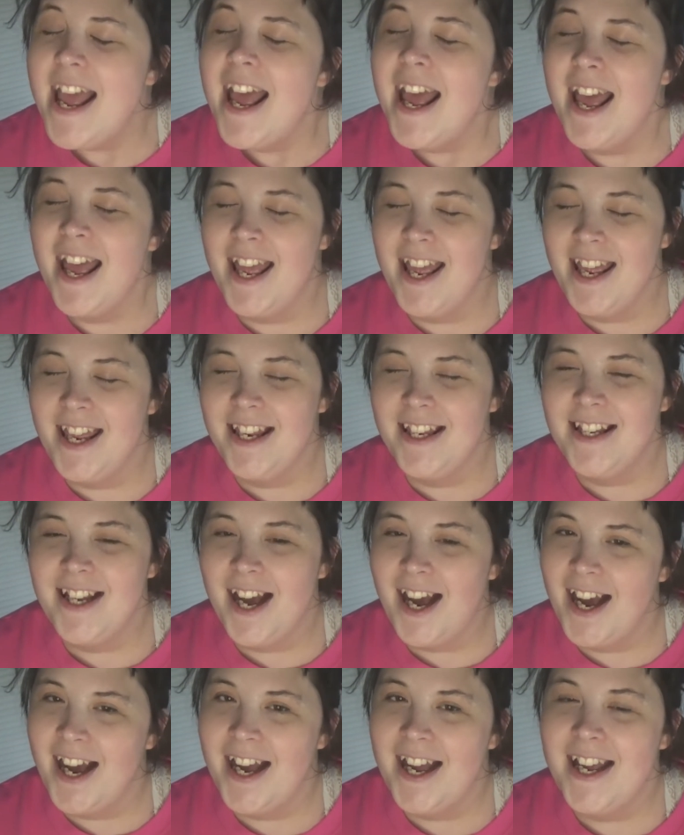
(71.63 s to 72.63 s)
and
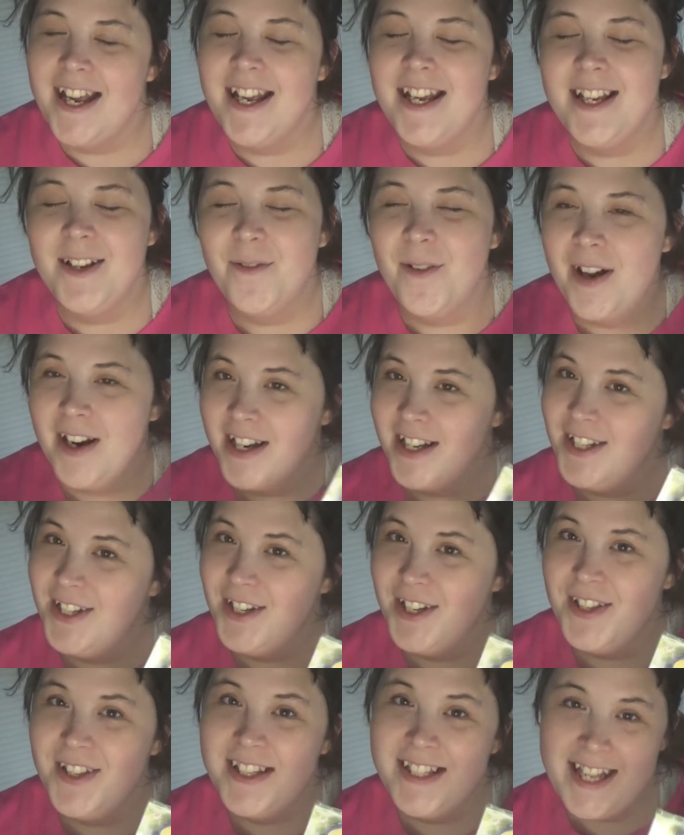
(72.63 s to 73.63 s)
I wanted to
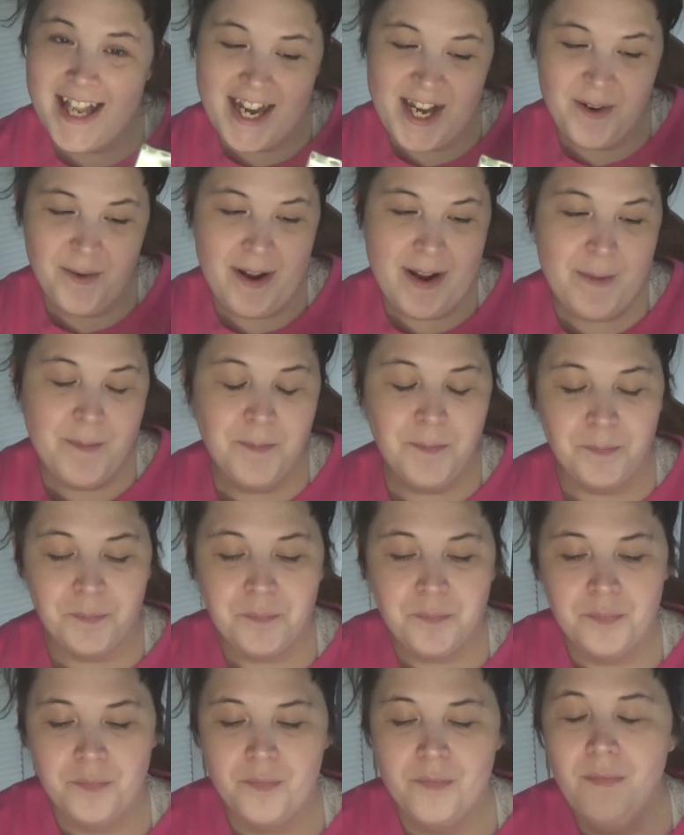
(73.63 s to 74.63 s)
do this anyway
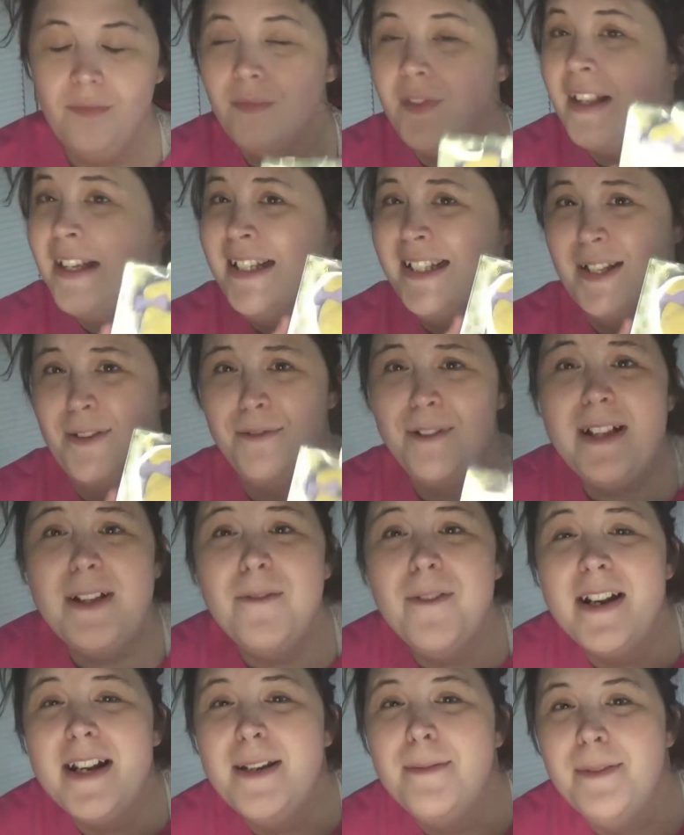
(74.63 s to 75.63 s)
because I really
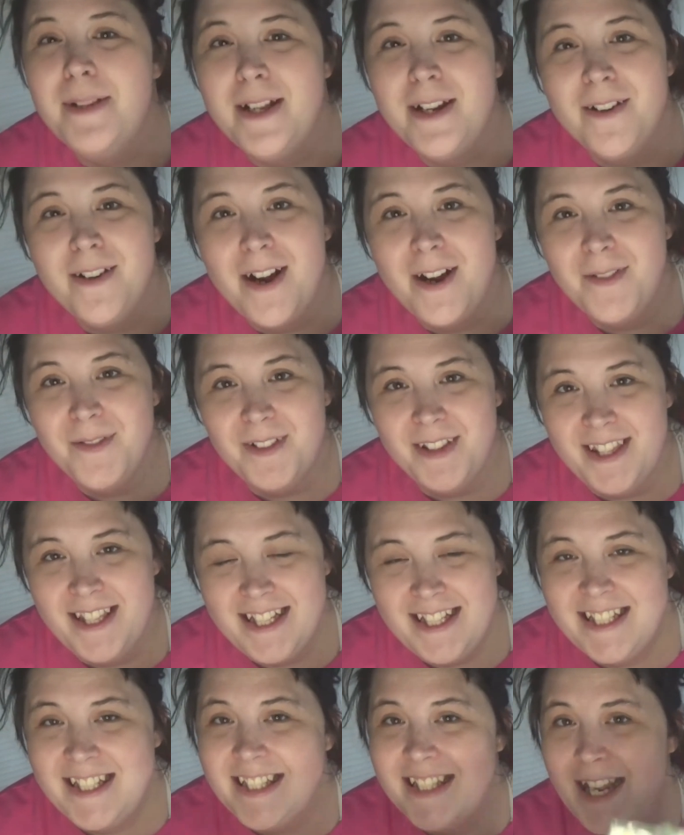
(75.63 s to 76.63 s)
wanted to play around with
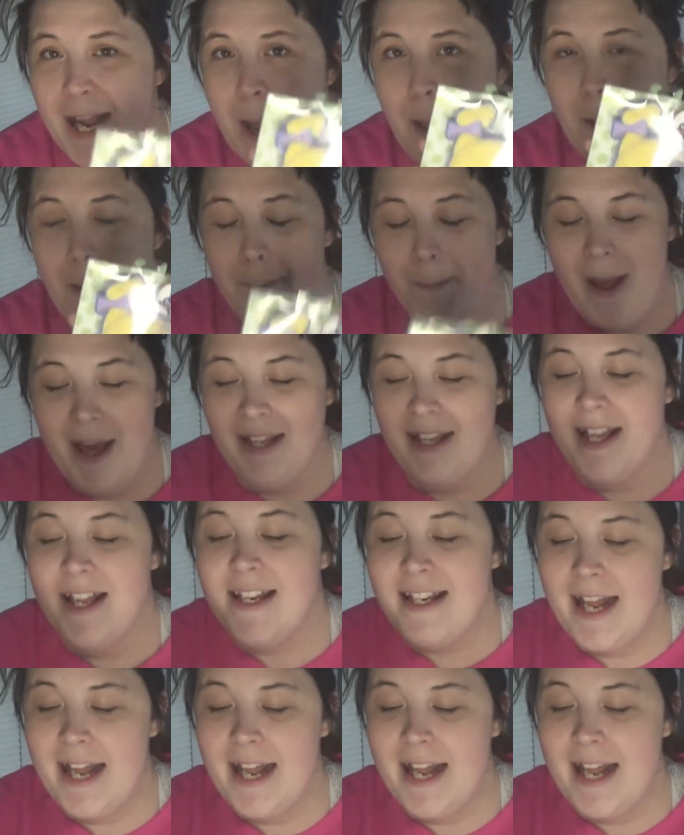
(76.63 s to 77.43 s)
this palette.